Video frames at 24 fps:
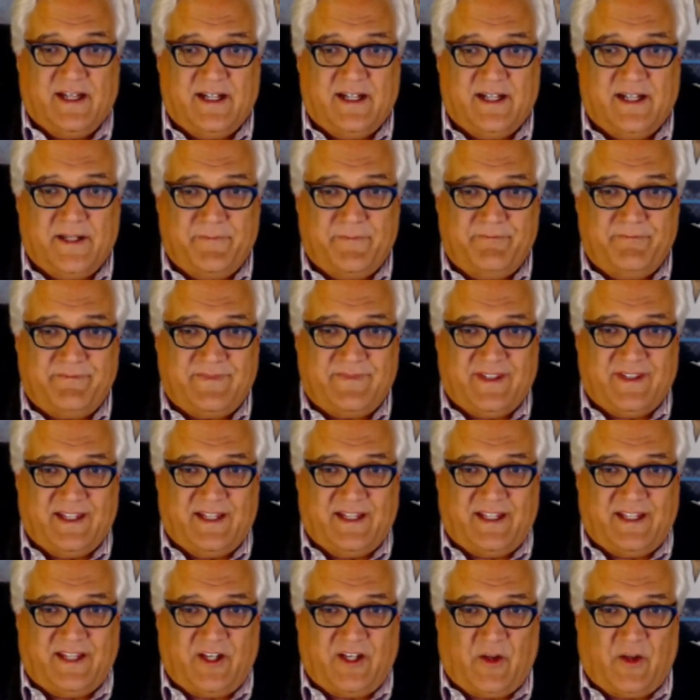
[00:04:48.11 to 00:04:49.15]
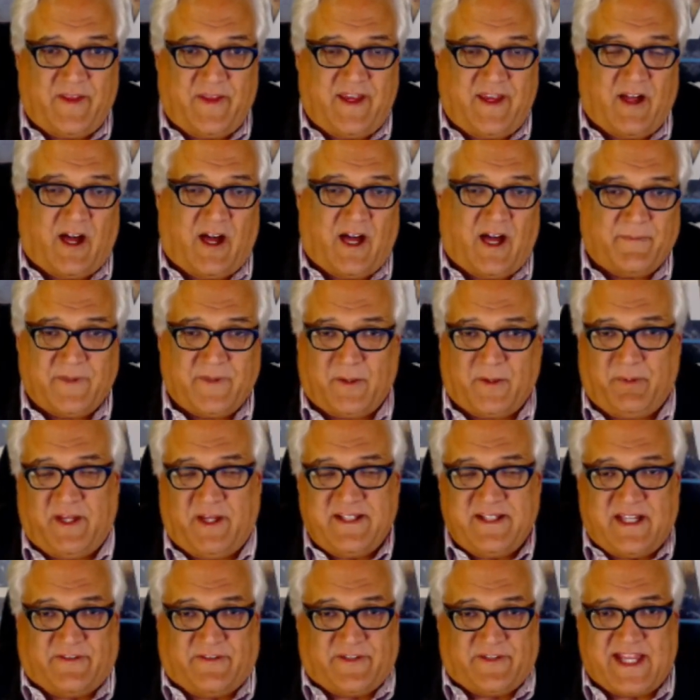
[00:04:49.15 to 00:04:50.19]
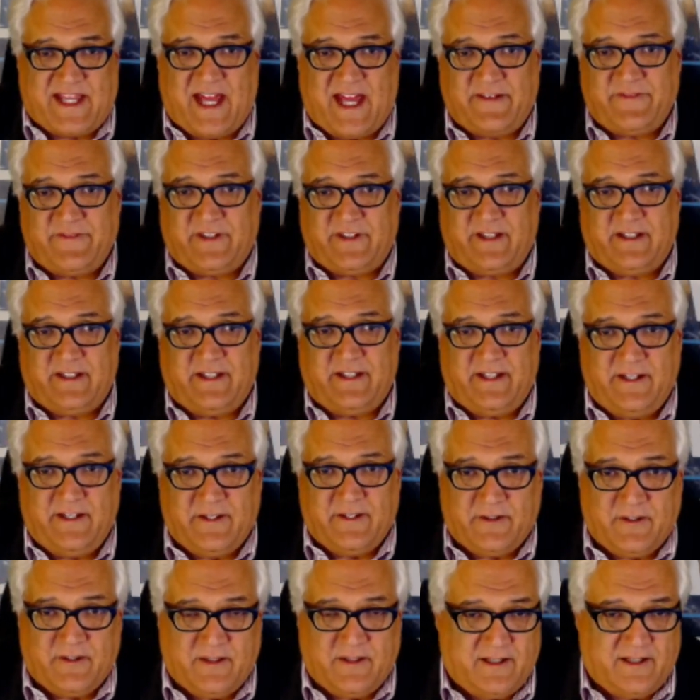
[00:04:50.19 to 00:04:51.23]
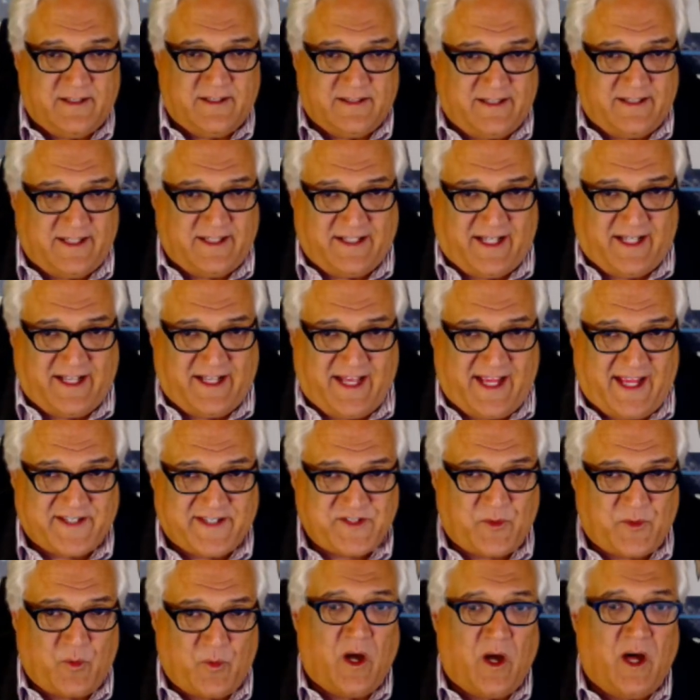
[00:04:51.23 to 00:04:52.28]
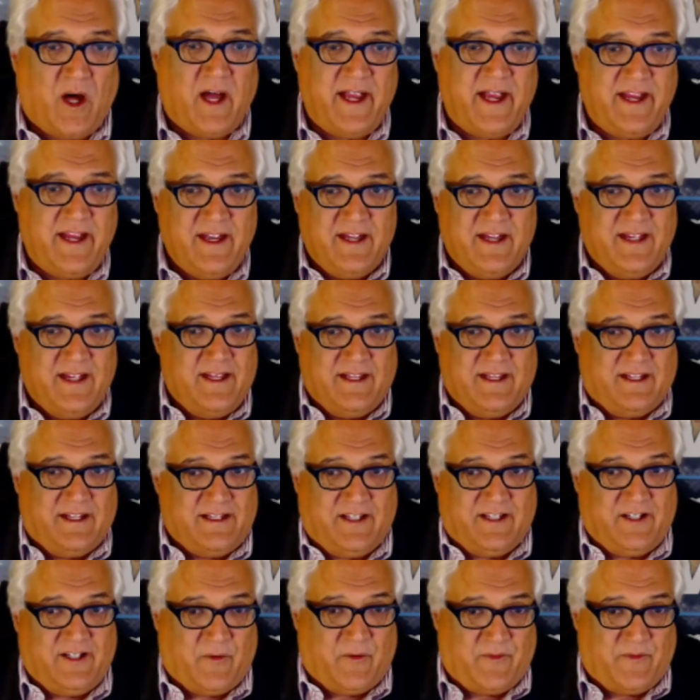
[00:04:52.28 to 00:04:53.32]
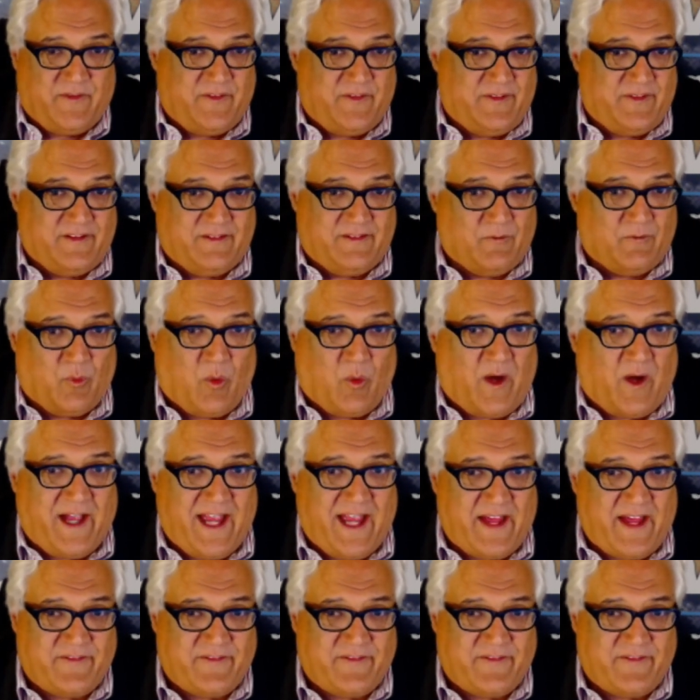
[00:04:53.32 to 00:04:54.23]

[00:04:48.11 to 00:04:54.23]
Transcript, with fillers: I'm going to play devil's advocate here and ask why. Why